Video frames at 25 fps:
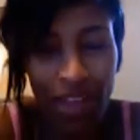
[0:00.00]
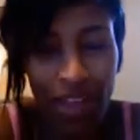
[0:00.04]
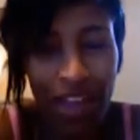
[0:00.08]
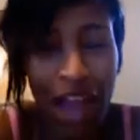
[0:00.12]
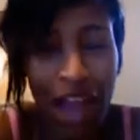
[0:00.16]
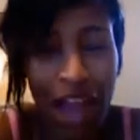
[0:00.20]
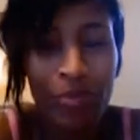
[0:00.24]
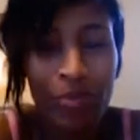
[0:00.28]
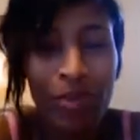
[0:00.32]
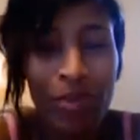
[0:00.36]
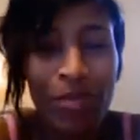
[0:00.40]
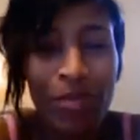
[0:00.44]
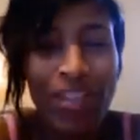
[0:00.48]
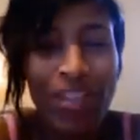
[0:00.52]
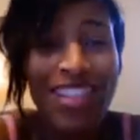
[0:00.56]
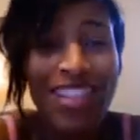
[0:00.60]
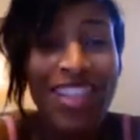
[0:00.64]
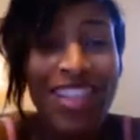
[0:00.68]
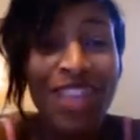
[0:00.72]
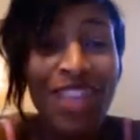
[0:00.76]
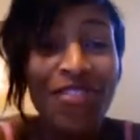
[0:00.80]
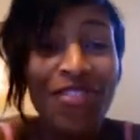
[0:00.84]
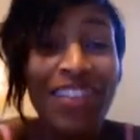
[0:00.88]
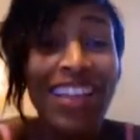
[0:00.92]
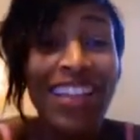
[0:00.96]
Compliments
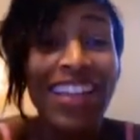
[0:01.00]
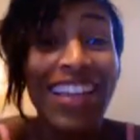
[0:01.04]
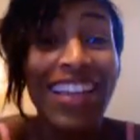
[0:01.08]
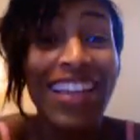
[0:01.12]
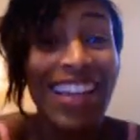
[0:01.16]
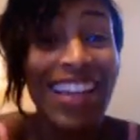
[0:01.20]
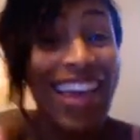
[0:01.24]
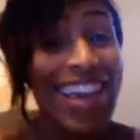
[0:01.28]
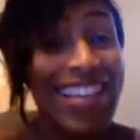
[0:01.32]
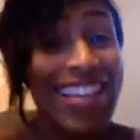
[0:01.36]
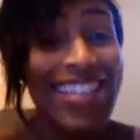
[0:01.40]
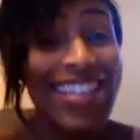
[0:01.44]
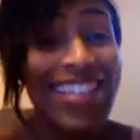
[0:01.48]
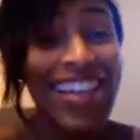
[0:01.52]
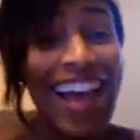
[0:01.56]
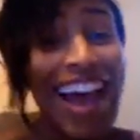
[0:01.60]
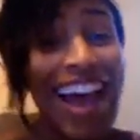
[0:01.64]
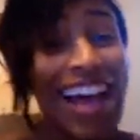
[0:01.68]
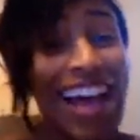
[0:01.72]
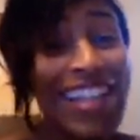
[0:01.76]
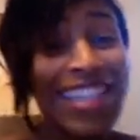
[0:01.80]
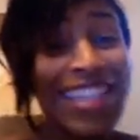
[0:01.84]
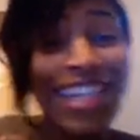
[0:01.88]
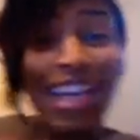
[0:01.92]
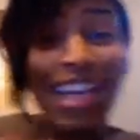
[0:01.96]
of K to the
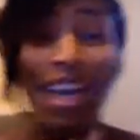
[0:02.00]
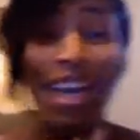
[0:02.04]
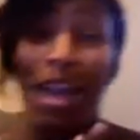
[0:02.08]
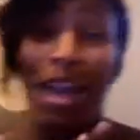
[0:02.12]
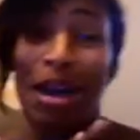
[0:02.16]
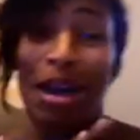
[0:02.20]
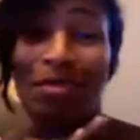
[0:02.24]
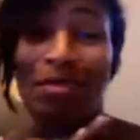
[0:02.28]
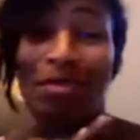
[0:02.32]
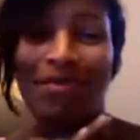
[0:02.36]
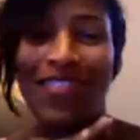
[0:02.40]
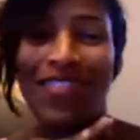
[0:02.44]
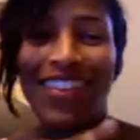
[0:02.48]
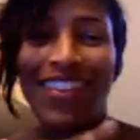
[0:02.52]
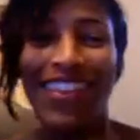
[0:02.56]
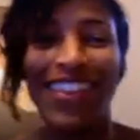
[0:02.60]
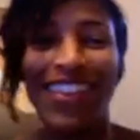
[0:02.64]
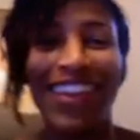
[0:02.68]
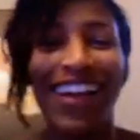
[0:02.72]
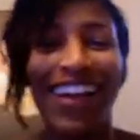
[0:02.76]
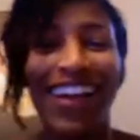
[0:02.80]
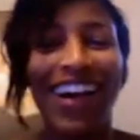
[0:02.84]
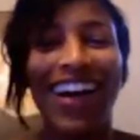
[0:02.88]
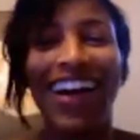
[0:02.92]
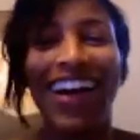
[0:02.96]
I to the M.
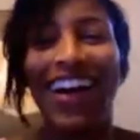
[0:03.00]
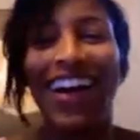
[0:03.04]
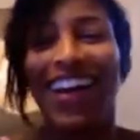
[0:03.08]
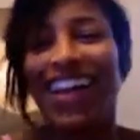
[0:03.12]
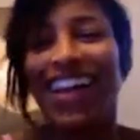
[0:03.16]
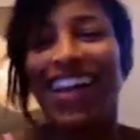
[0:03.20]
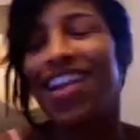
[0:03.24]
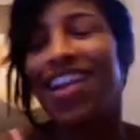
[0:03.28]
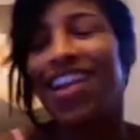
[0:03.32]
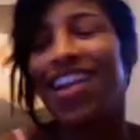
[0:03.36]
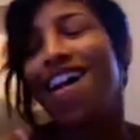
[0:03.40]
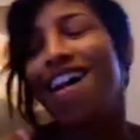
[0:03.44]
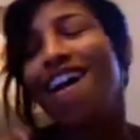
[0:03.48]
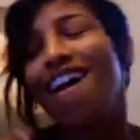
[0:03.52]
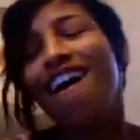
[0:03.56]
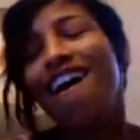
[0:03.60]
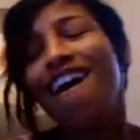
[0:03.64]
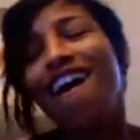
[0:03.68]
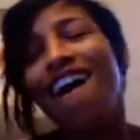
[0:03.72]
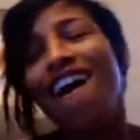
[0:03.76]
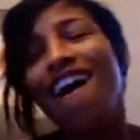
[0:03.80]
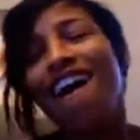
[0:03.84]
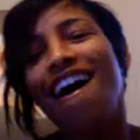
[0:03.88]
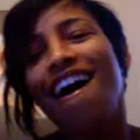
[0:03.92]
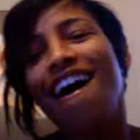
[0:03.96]
Alright.
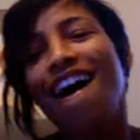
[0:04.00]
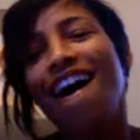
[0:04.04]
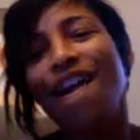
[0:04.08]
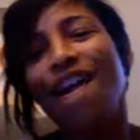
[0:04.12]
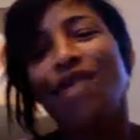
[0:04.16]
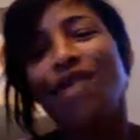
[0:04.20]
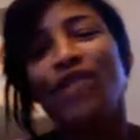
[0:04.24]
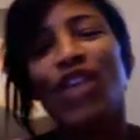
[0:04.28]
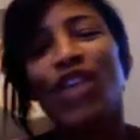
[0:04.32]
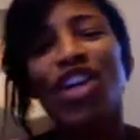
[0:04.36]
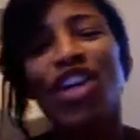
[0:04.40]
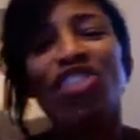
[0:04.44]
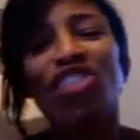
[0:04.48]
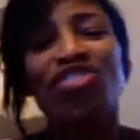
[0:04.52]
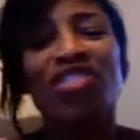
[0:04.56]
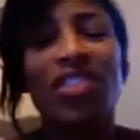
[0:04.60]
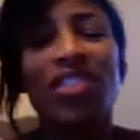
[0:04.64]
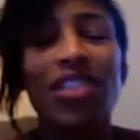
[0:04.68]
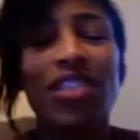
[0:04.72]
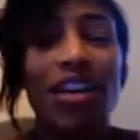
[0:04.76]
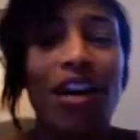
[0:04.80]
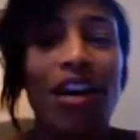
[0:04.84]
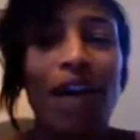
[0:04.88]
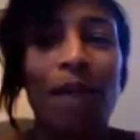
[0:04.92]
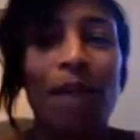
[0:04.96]
Uh,
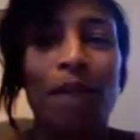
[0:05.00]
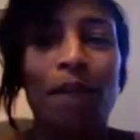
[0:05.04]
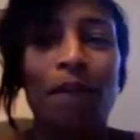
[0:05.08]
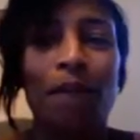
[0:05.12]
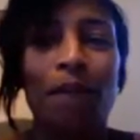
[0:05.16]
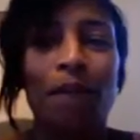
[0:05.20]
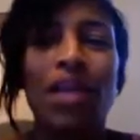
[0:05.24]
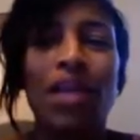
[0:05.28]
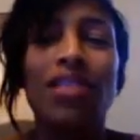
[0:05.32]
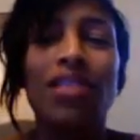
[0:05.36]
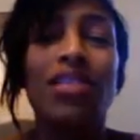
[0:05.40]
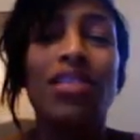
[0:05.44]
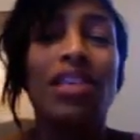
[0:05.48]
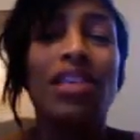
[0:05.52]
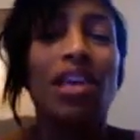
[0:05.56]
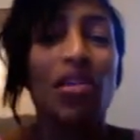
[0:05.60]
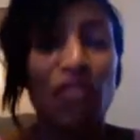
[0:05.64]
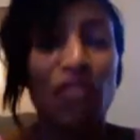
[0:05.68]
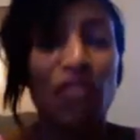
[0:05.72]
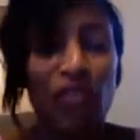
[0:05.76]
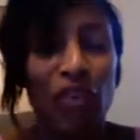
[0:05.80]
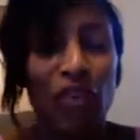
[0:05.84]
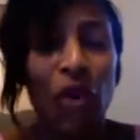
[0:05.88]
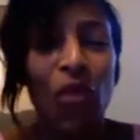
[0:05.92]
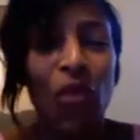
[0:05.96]
first up, Miss
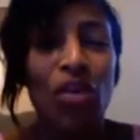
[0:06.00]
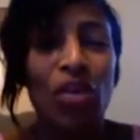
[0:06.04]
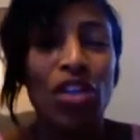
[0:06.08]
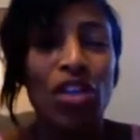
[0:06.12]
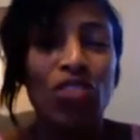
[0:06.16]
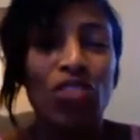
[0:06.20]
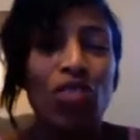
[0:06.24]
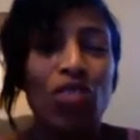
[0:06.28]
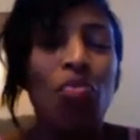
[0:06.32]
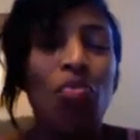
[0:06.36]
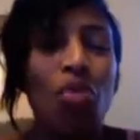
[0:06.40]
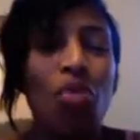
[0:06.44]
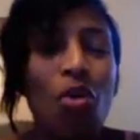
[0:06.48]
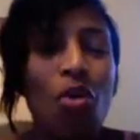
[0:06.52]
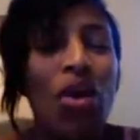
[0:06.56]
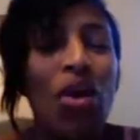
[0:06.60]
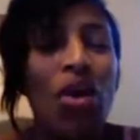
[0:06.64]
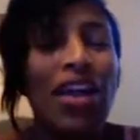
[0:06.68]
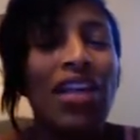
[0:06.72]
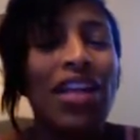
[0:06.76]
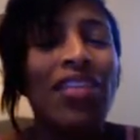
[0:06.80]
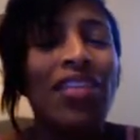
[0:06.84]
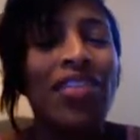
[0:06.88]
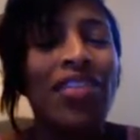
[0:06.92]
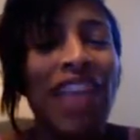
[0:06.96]
Info is
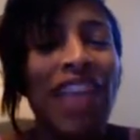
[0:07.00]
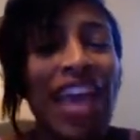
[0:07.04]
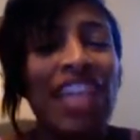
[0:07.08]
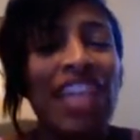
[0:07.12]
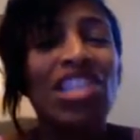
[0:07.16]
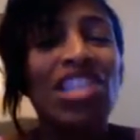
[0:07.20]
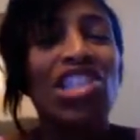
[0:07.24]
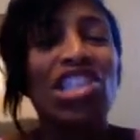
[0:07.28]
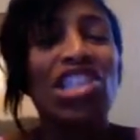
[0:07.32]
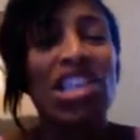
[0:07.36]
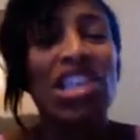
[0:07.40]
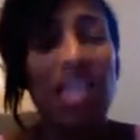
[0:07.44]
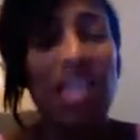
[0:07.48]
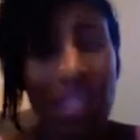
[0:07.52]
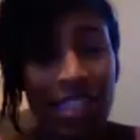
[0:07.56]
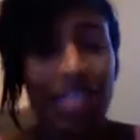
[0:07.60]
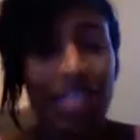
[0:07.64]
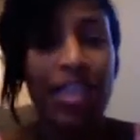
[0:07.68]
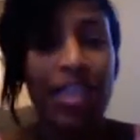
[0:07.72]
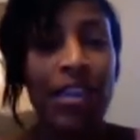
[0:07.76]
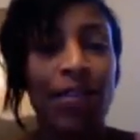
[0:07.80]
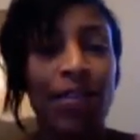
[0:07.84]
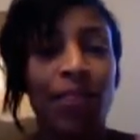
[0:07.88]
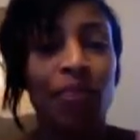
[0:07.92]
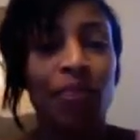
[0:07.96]
reporting that
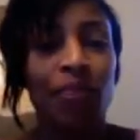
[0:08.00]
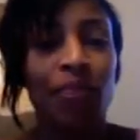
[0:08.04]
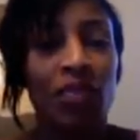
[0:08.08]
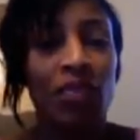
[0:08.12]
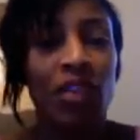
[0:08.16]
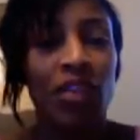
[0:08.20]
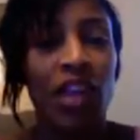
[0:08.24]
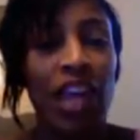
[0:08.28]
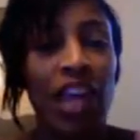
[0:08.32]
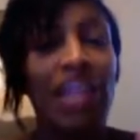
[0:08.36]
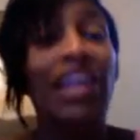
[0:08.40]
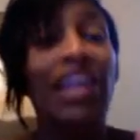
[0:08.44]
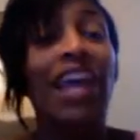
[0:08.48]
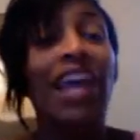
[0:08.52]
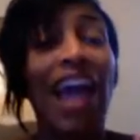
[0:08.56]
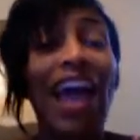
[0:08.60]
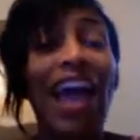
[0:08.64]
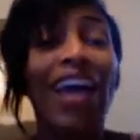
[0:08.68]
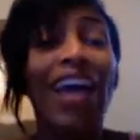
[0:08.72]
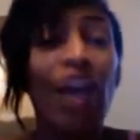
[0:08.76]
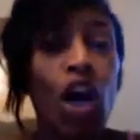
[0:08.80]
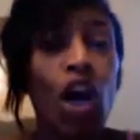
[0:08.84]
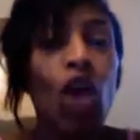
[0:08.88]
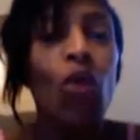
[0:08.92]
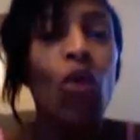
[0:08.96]
Jeezy and the
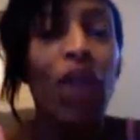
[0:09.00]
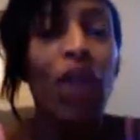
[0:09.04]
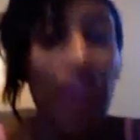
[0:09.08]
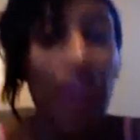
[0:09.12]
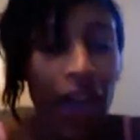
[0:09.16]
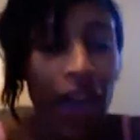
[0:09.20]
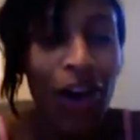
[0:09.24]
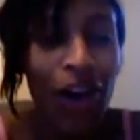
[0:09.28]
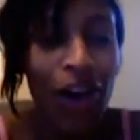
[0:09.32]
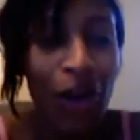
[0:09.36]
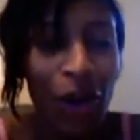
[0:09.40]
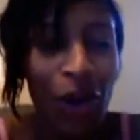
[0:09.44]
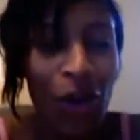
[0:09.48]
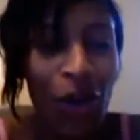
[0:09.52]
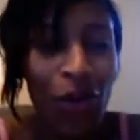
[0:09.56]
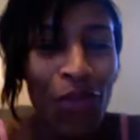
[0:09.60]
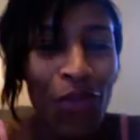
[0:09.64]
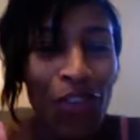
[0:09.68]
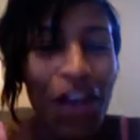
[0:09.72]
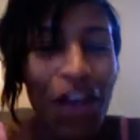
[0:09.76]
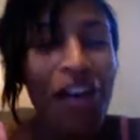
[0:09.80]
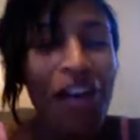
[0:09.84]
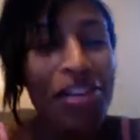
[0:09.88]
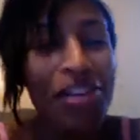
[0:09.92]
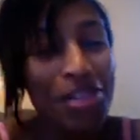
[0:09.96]
guy called Gecko,
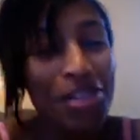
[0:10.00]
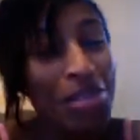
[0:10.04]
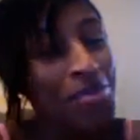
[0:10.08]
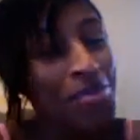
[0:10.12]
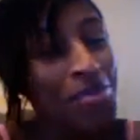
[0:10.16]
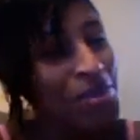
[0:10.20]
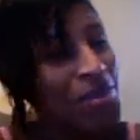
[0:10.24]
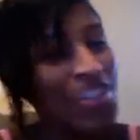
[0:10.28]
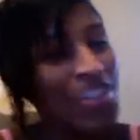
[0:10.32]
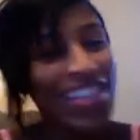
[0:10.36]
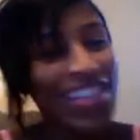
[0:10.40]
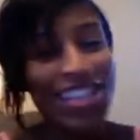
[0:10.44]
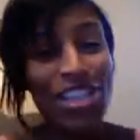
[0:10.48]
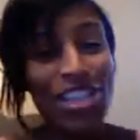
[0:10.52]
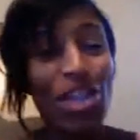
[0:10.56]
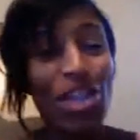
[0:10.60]
also known as